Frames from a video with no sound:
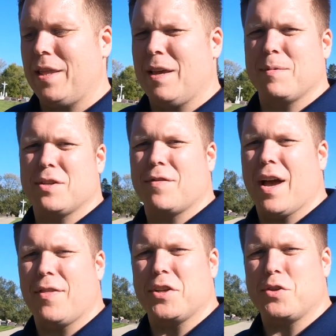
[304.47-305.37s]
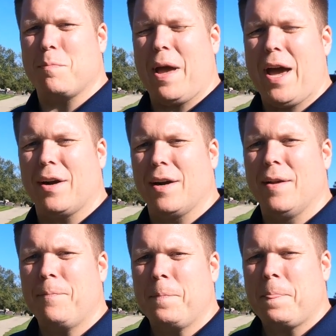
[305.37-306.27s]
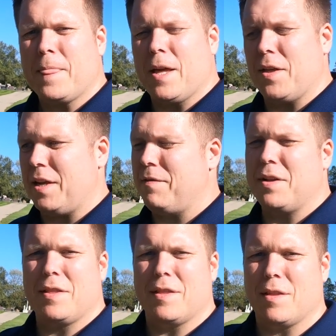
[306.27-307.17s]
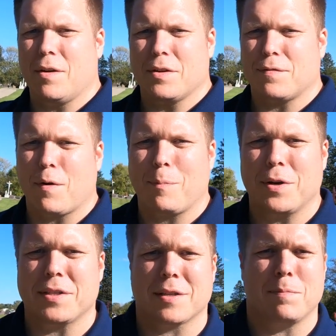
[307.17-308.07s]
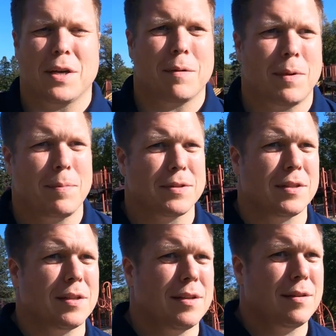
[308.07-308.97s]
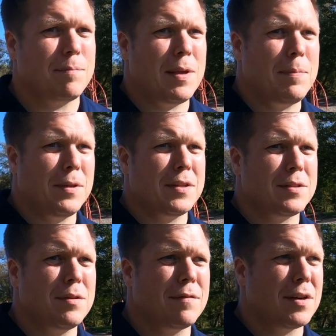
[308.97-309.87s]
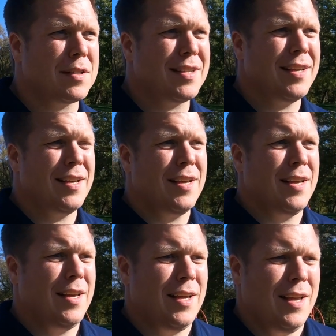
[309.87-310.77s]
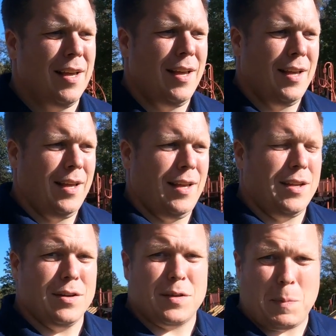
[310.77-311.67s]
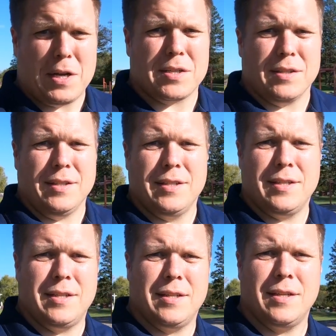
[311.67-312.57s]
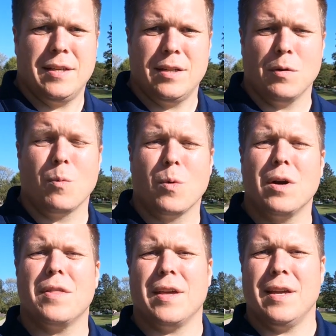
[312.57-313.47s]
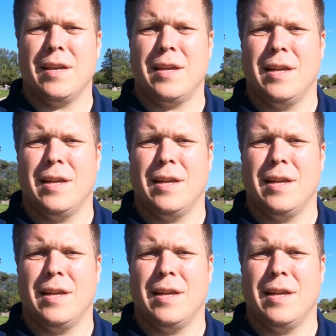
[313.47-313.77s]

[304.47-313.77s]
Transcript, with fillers: in the image of God, that you matter, and that even though there's 4.6 billion people in this universe, you're special, you're worthy,